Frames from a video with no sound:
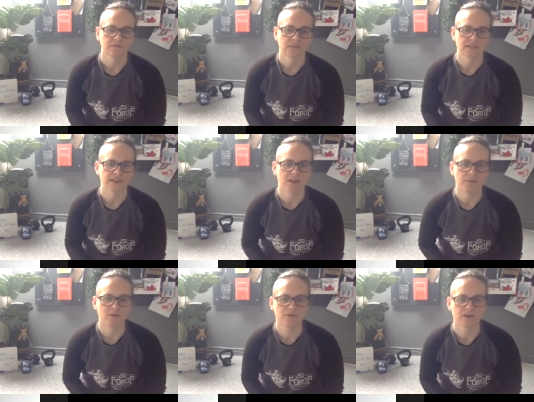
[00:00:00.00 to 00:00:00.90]
That's it, up
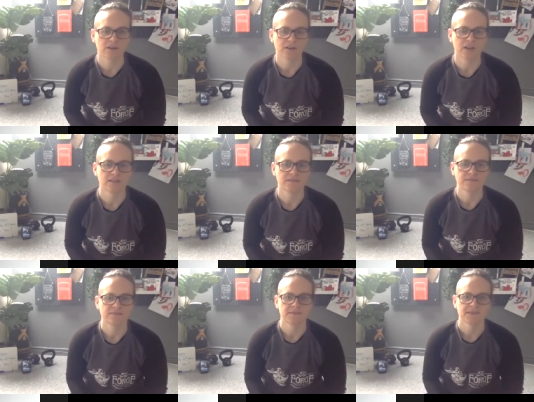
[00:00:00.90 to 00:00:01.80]
and over. Good.
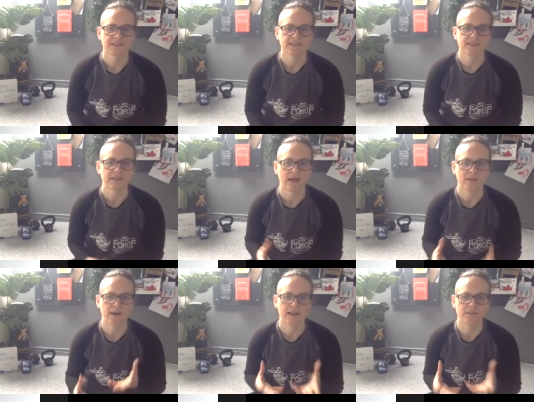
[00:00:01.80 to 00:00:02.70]
Still keep
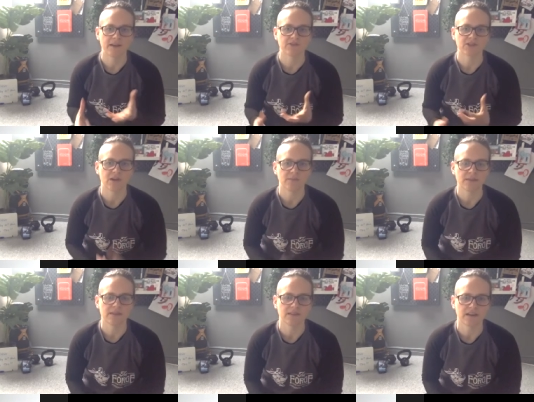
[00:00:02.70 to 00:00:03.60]
that plyometric jump
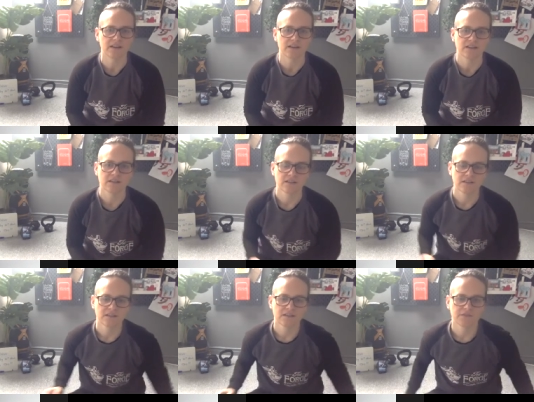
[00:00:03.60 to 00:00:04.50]
in there
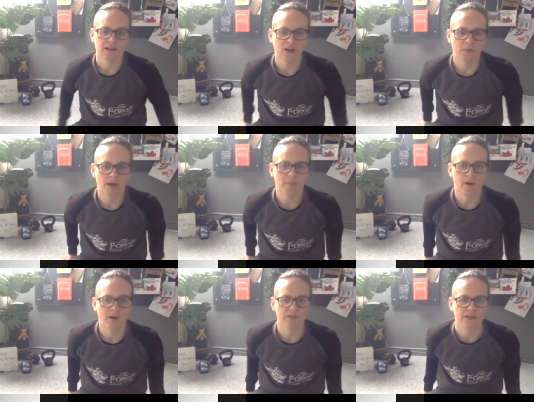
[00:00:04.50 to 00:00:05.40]
for a little bit of
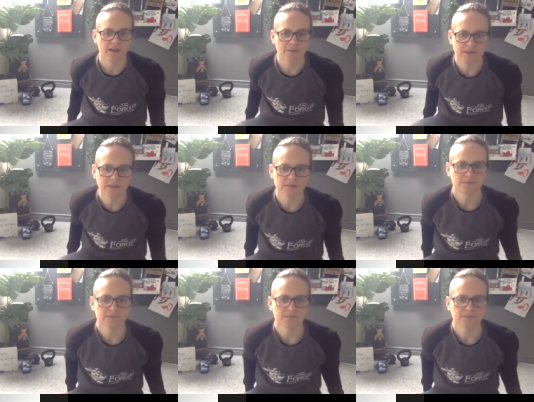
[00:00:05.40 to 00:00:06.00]
power development.